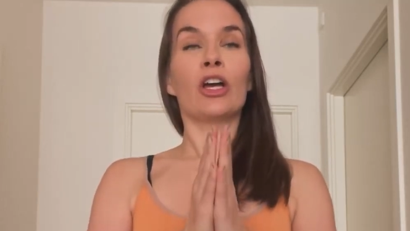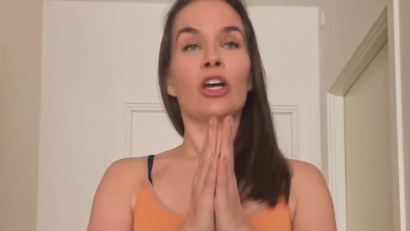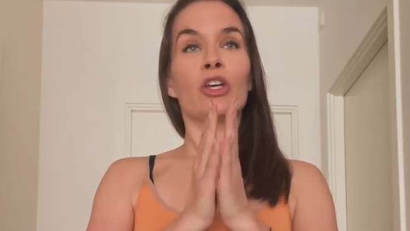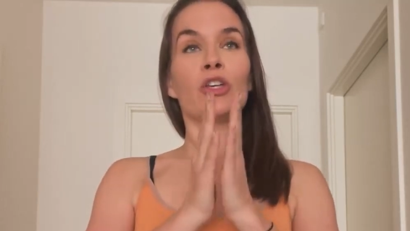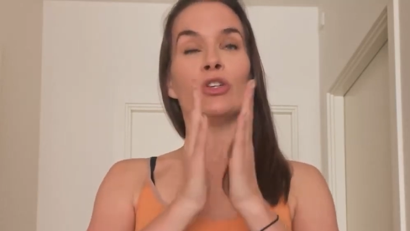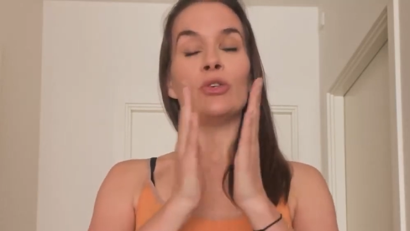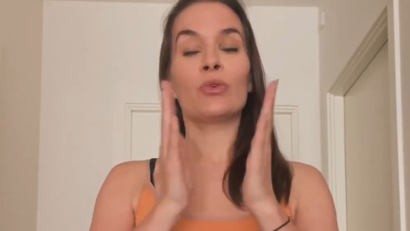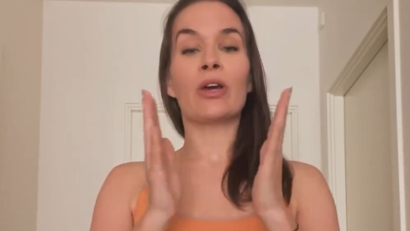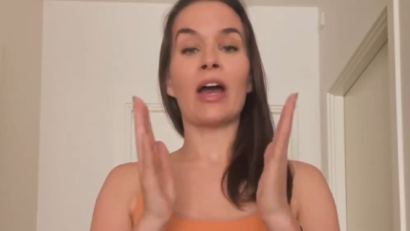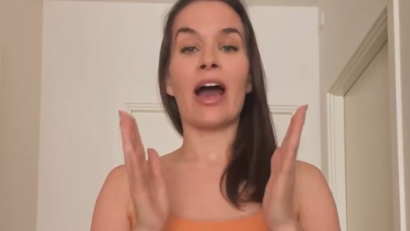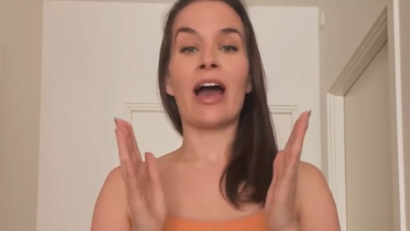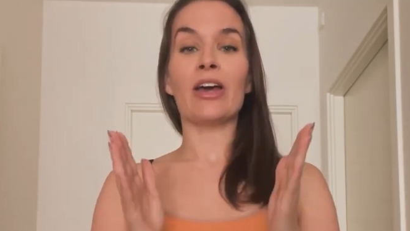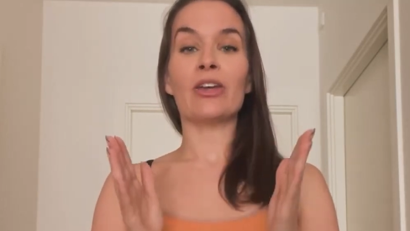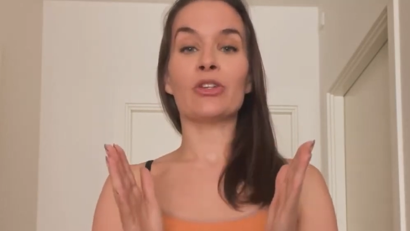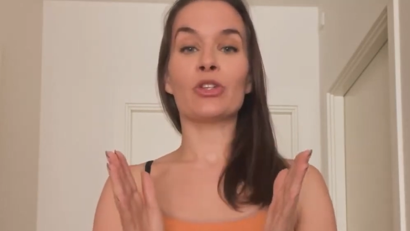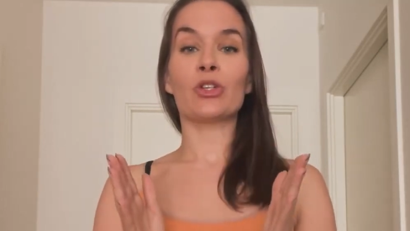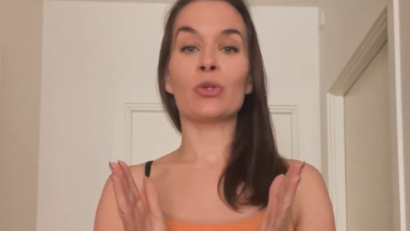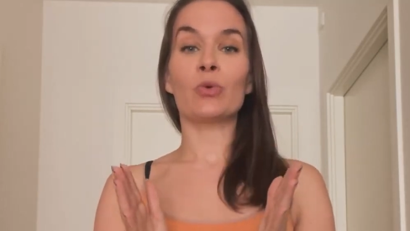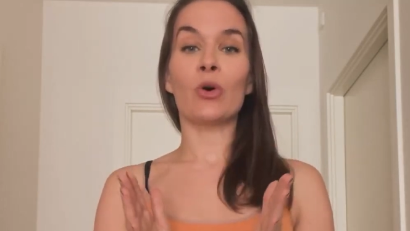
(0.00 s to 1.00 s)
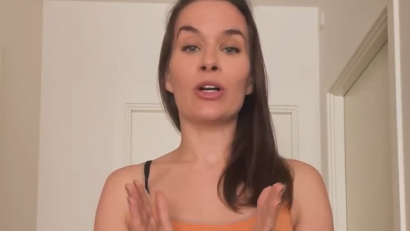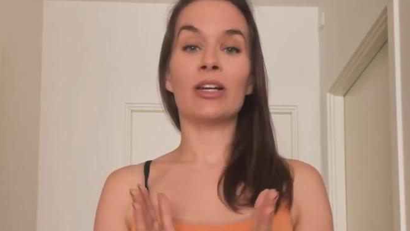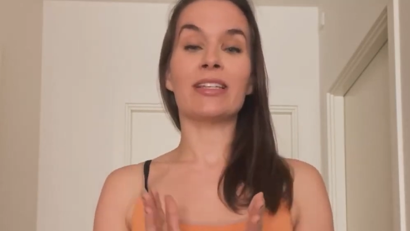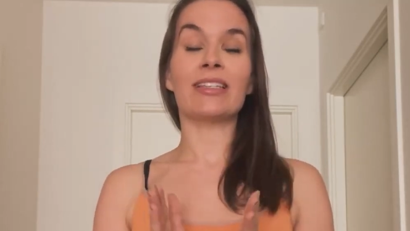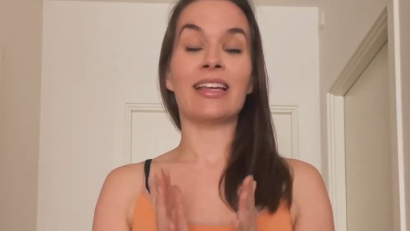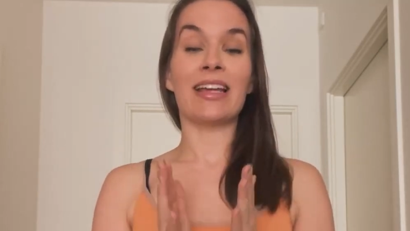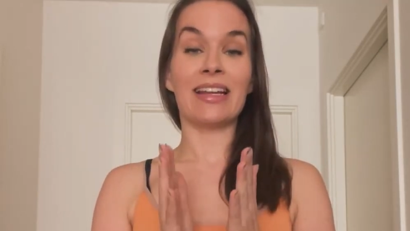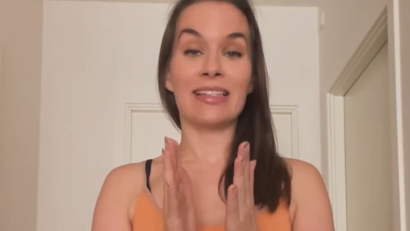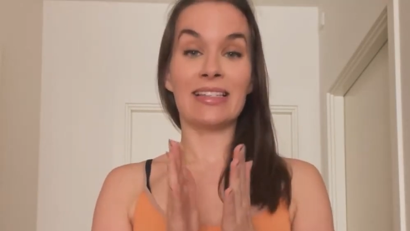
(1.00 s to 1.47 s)
you guys to
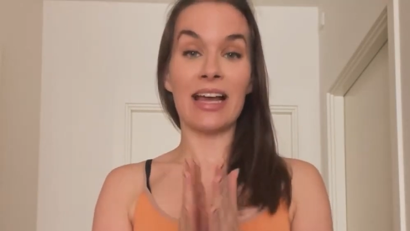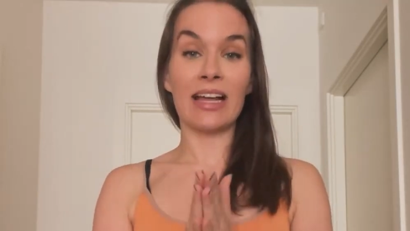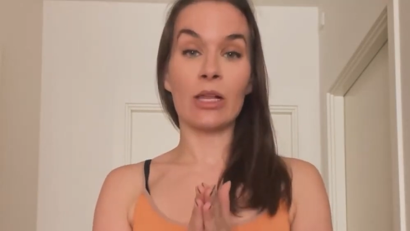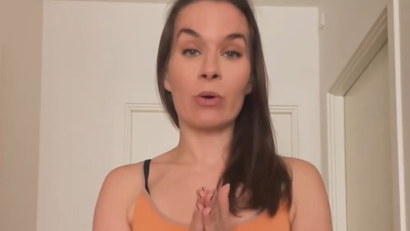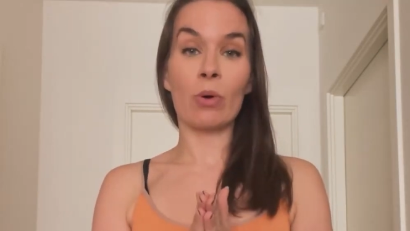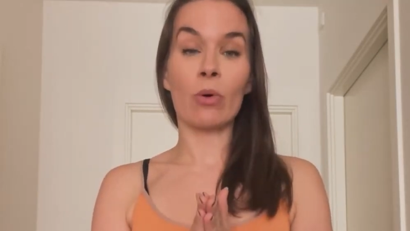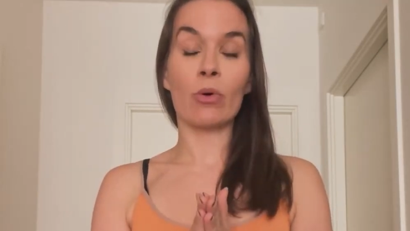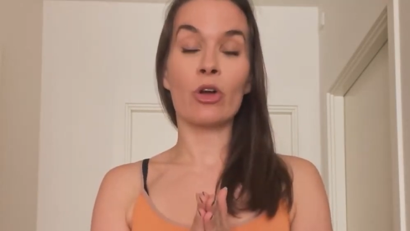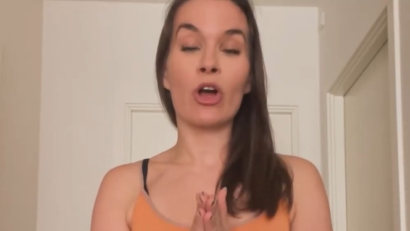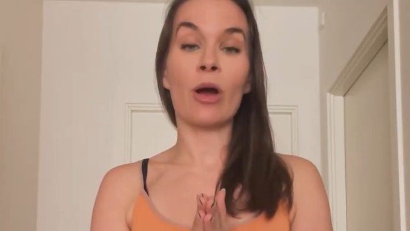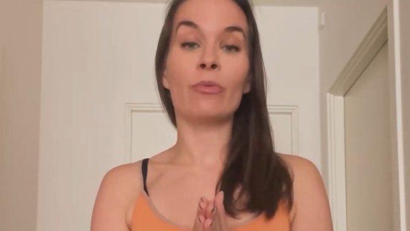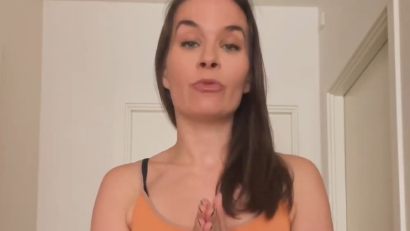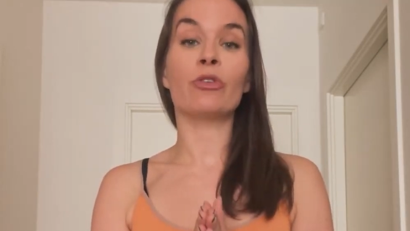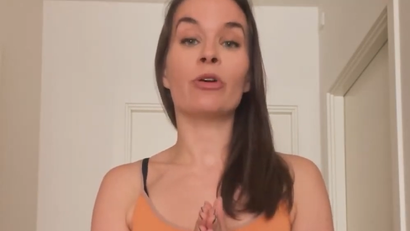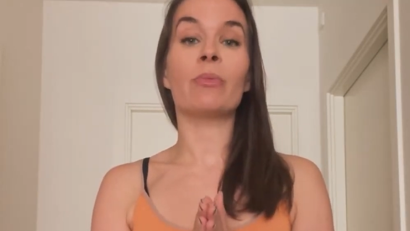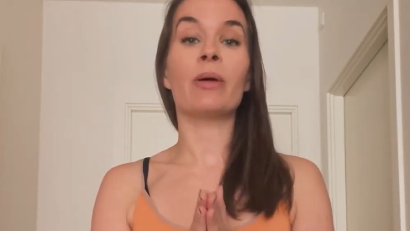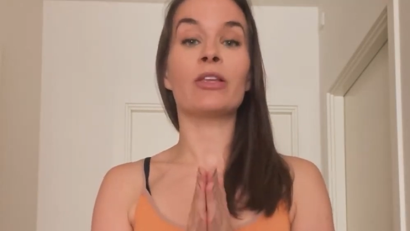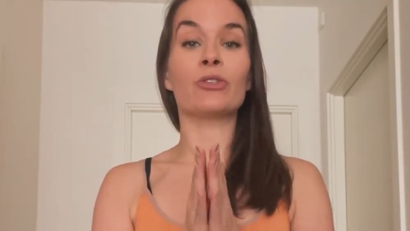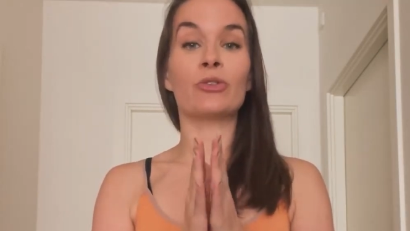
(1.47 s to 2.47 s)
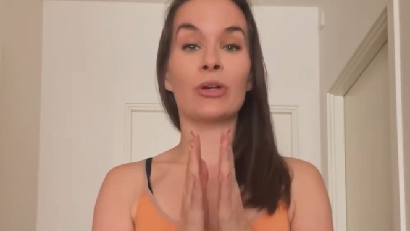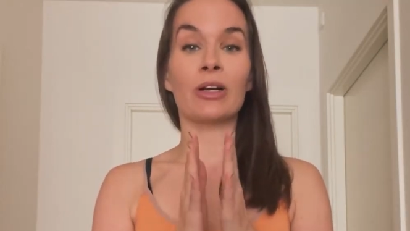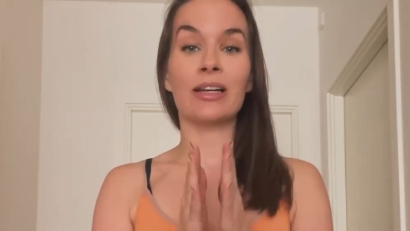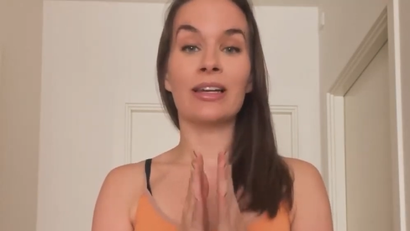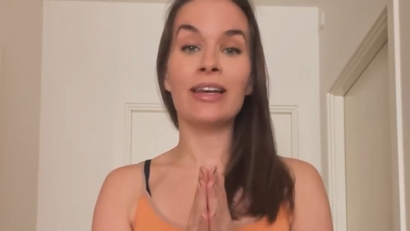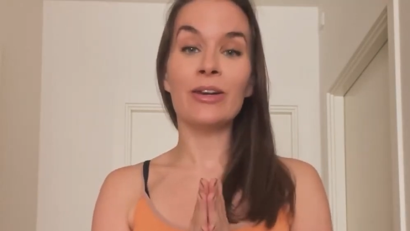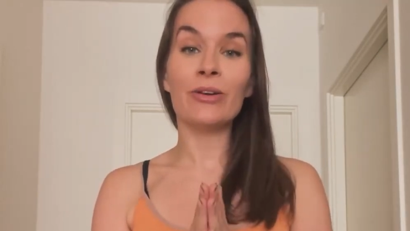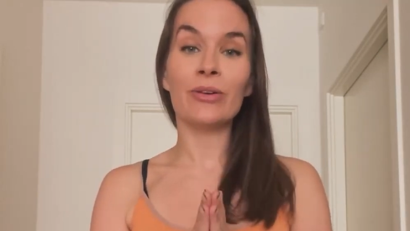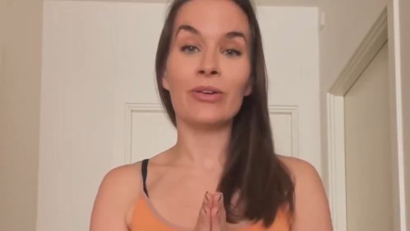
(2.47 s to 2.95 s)
understand exactly where we come from and to
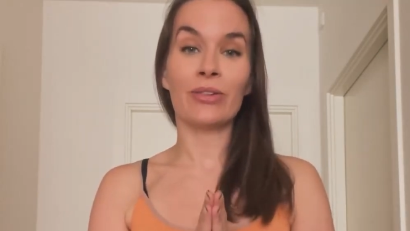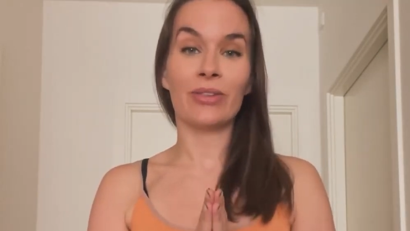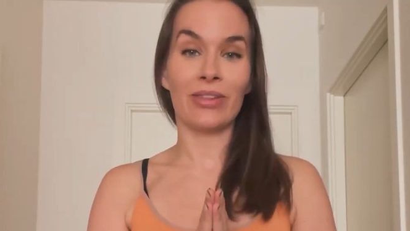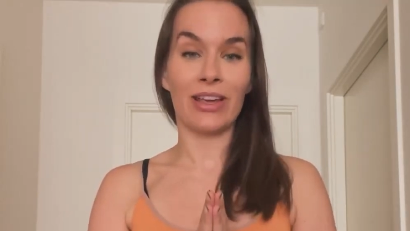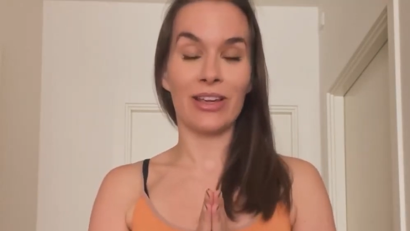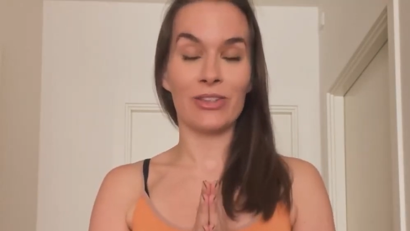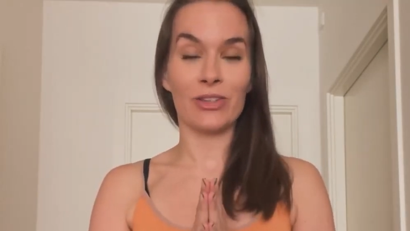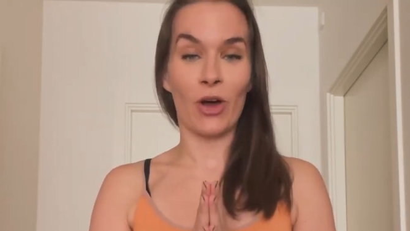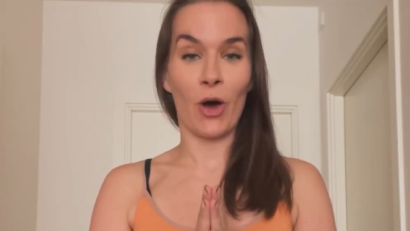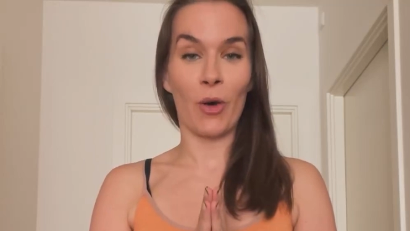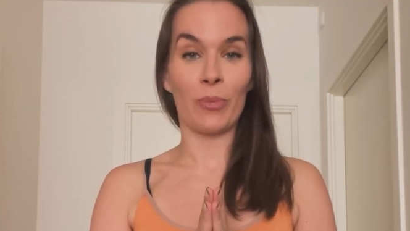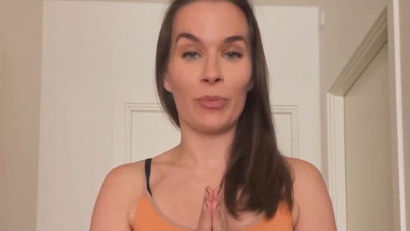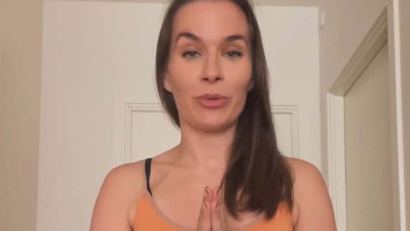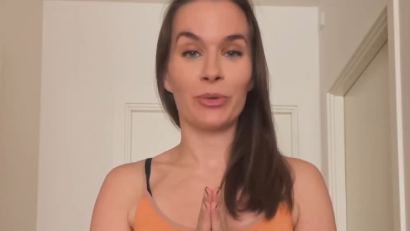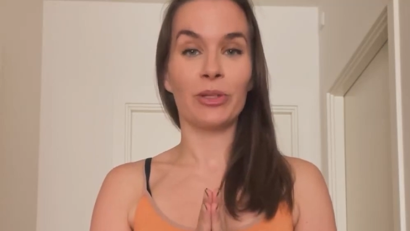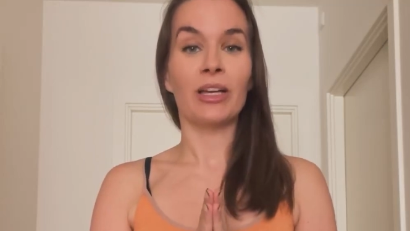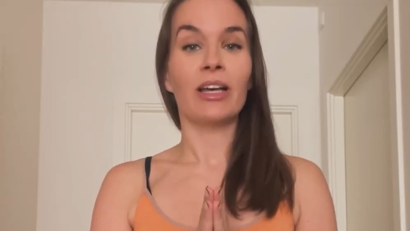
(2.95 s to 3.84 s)
clear things up.